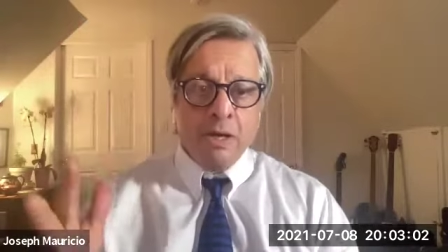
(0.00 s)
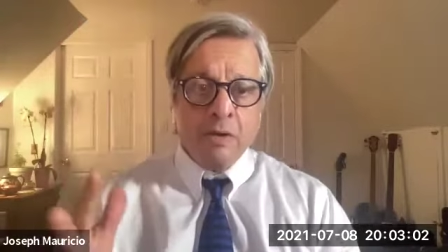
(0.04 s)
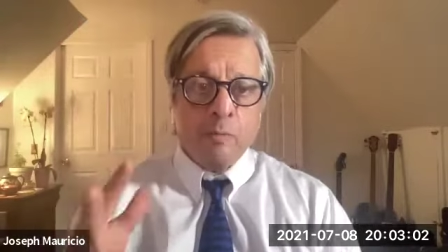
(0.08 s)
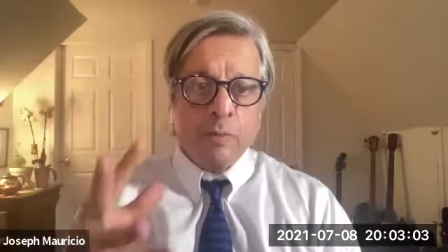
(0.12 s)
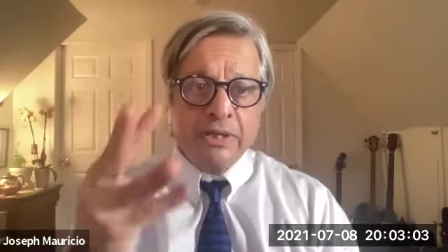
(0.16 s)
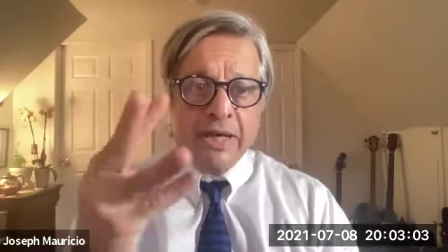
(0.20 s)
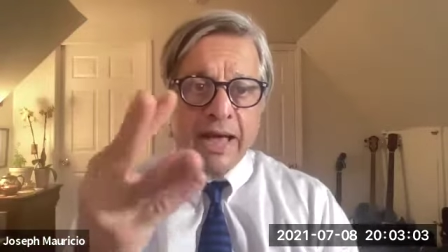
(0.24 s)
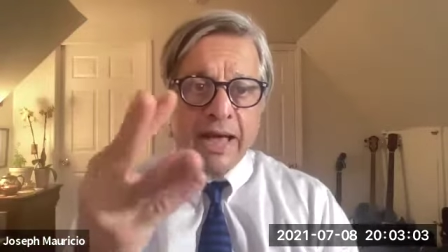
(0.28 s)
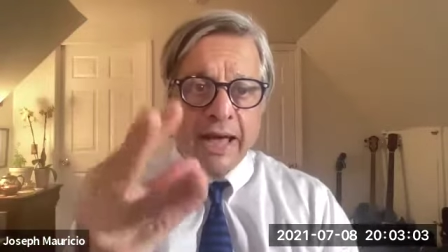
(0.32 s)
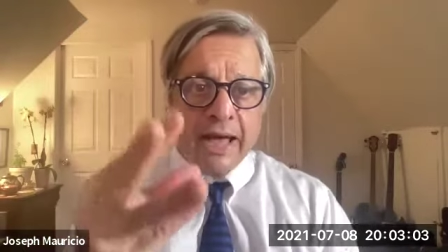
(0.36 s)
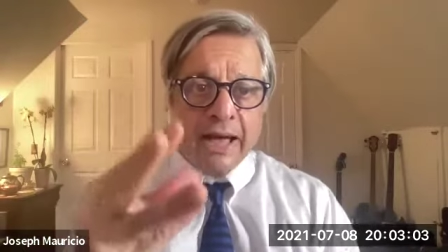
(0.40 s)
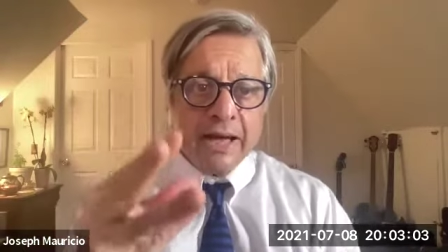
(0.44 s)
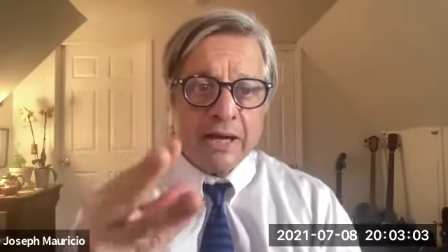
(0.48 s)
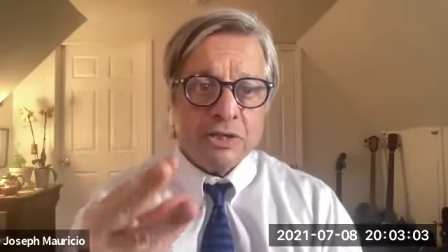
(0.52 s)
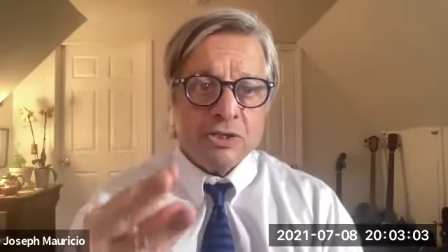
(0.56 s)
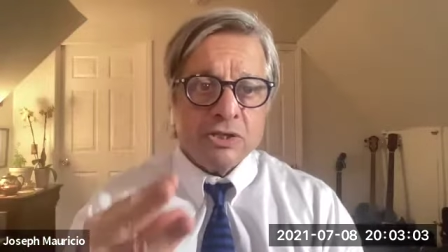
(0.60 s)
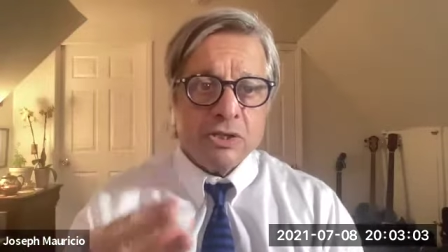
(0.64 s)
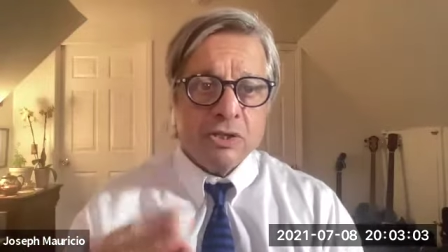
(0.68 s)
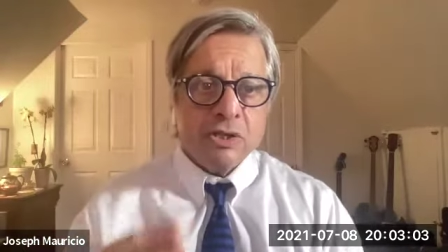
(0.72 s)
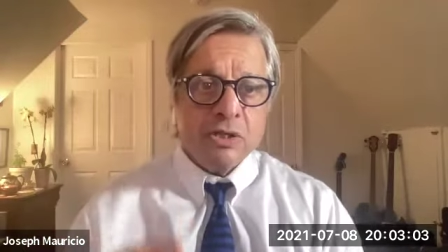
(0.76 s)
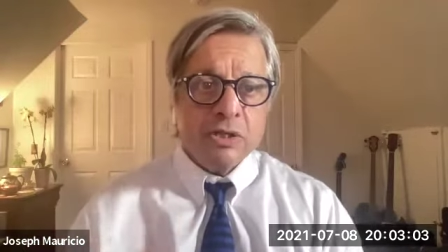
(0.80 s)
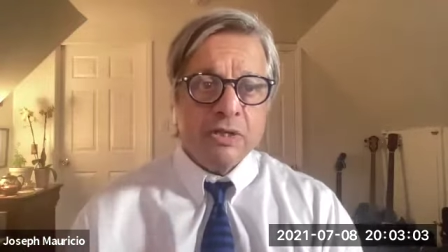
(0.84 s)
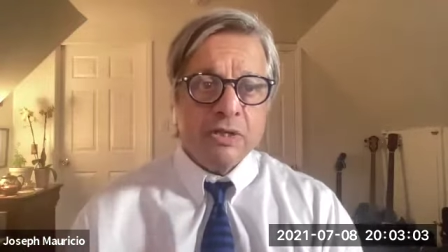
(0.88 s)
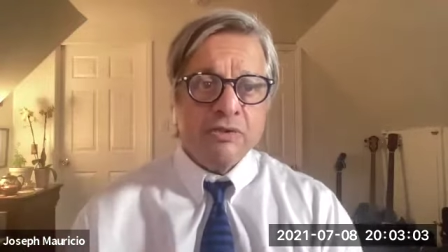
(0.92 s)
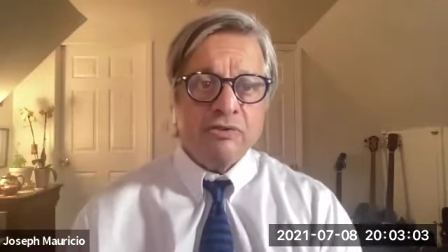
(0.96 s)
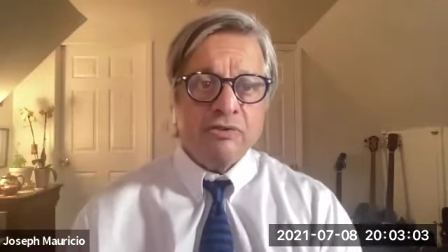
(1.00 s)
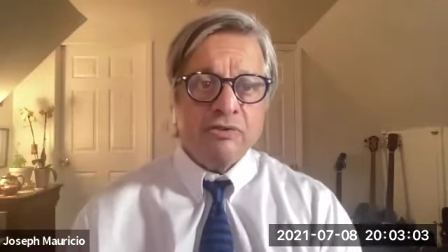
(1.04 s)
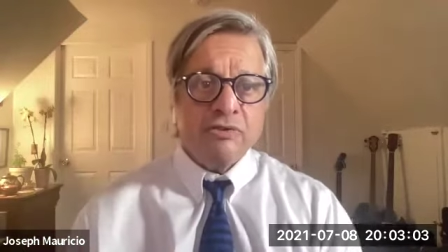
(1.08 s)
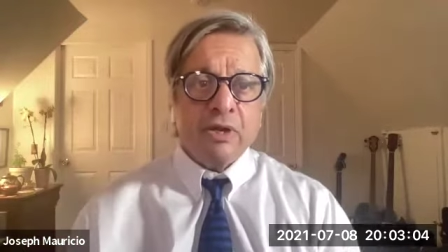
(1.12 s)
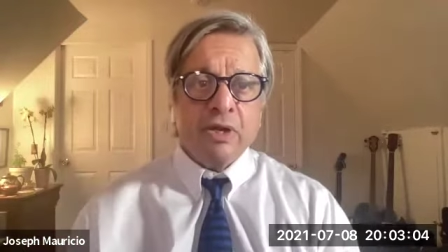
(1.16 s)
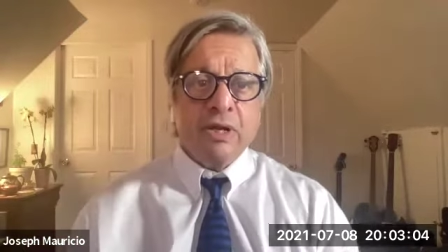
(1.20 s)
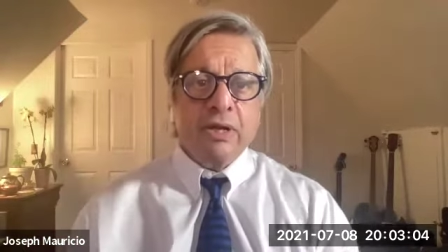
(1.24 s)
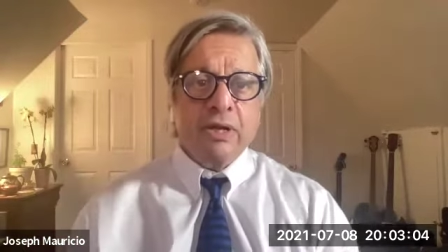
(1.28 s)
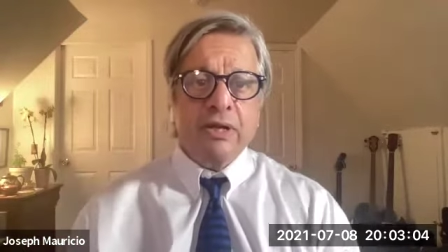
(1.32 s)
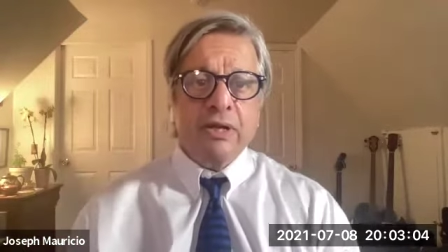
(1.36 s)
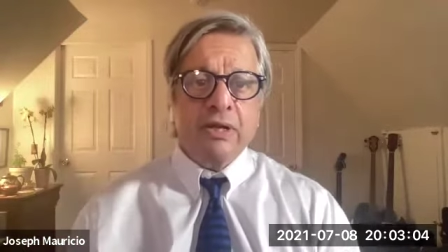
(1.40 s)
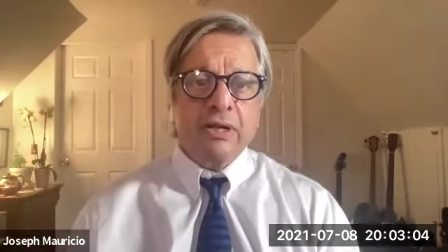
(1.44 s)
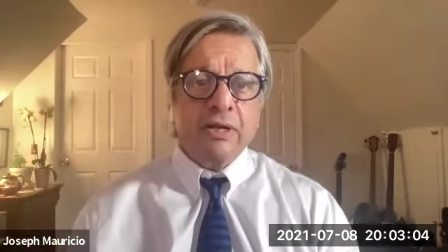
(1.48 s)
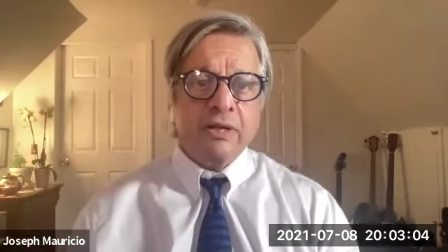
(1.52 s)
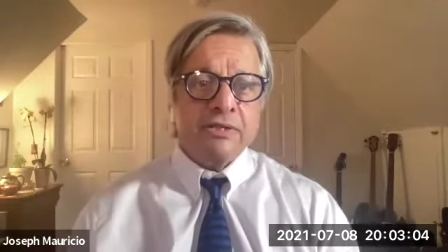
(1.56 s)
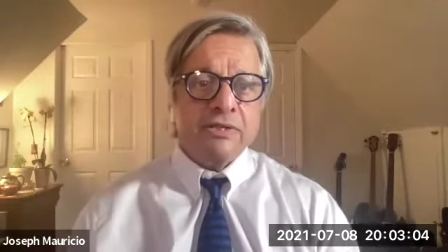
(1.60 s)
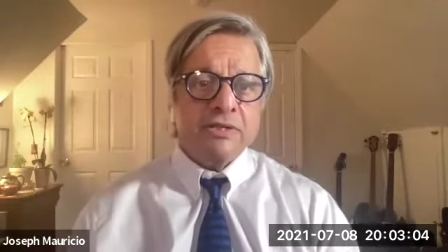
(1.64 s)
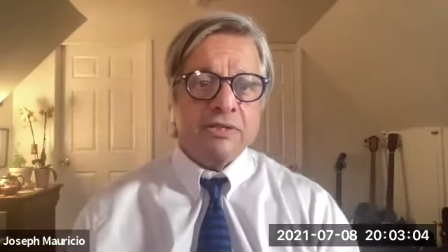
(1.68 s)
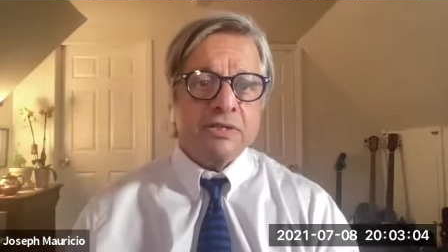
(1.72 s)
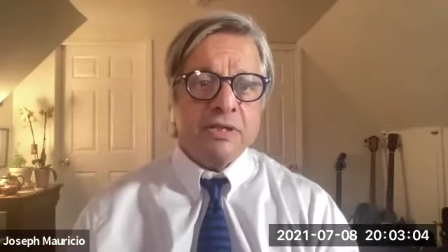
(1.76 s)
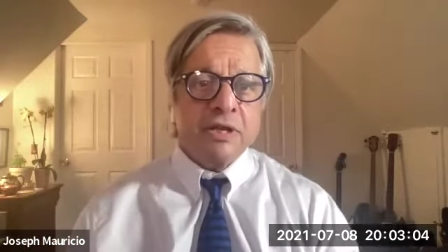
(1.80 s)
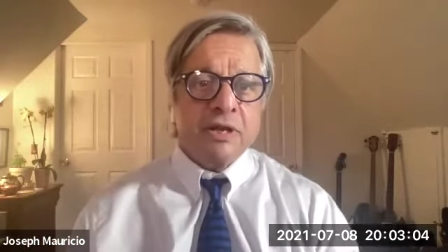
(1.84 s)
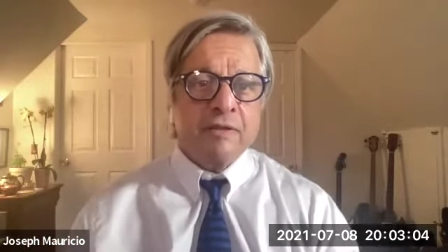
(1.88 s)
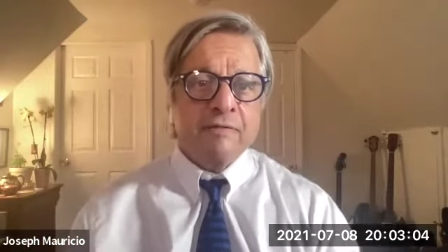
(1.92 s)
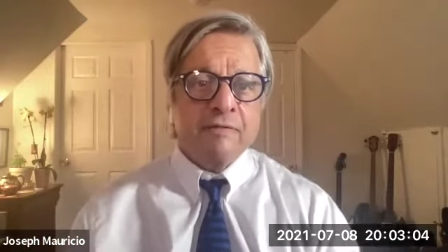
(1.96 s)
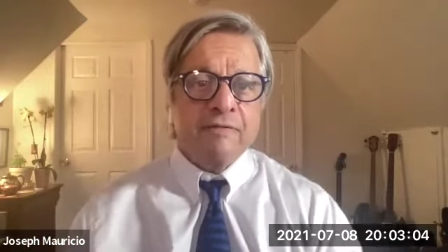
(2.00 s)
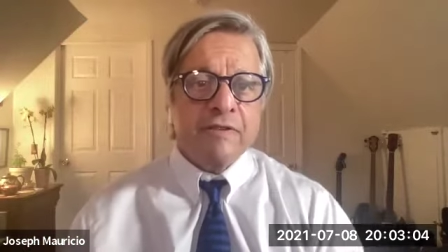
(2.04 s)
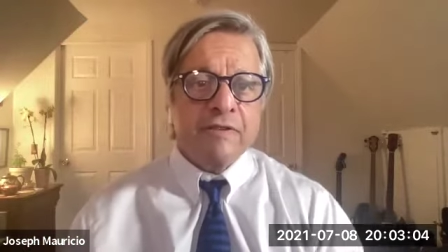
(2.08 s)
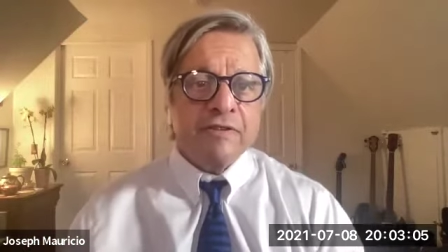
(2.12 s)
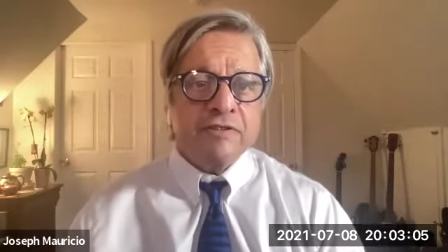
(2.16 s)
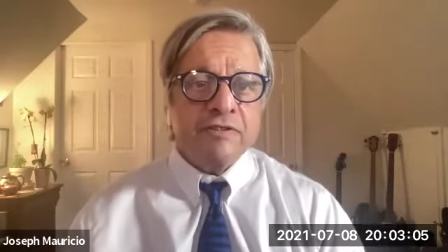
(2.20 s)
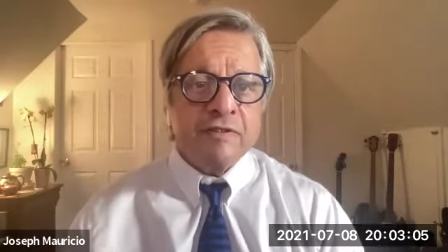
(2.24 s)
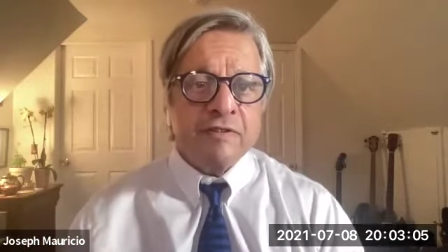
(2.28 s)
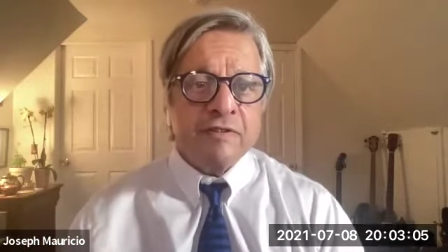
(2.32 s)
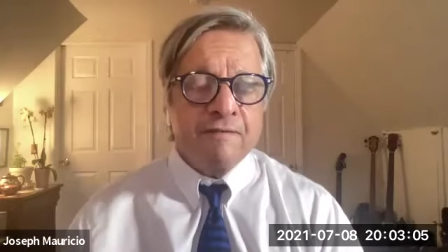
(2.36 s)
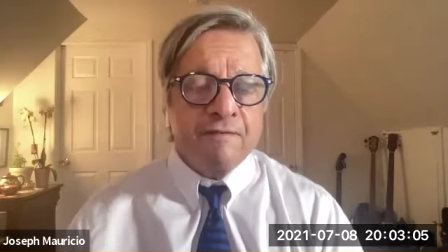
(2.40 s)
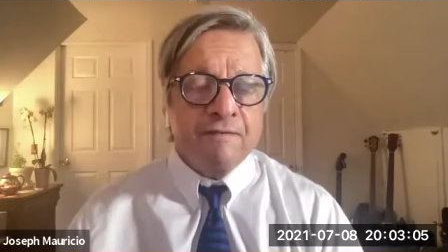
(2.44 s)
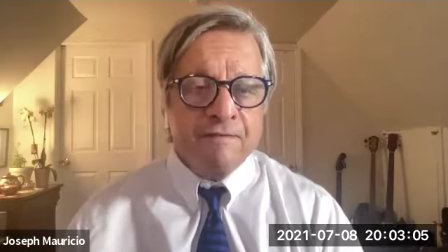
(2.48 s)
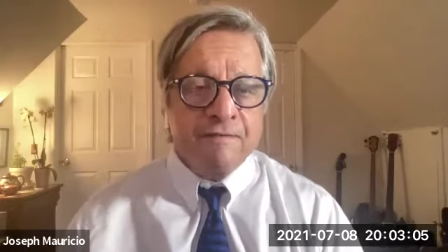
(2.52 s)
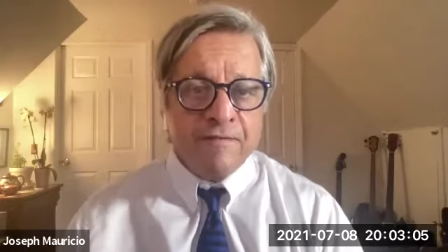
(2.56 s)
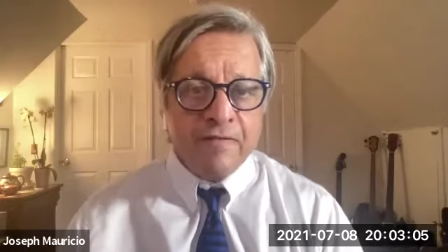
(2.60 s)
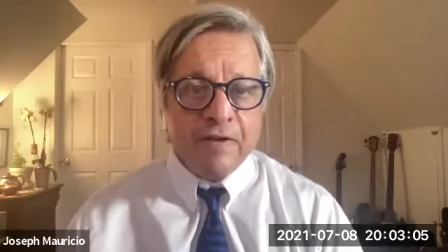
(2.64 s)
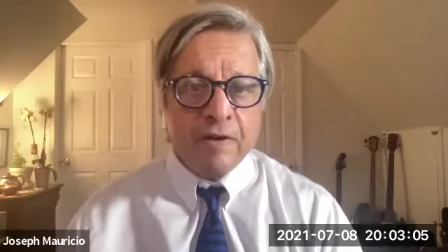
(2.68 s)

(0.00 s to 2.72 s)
But the actual anxiety itself is a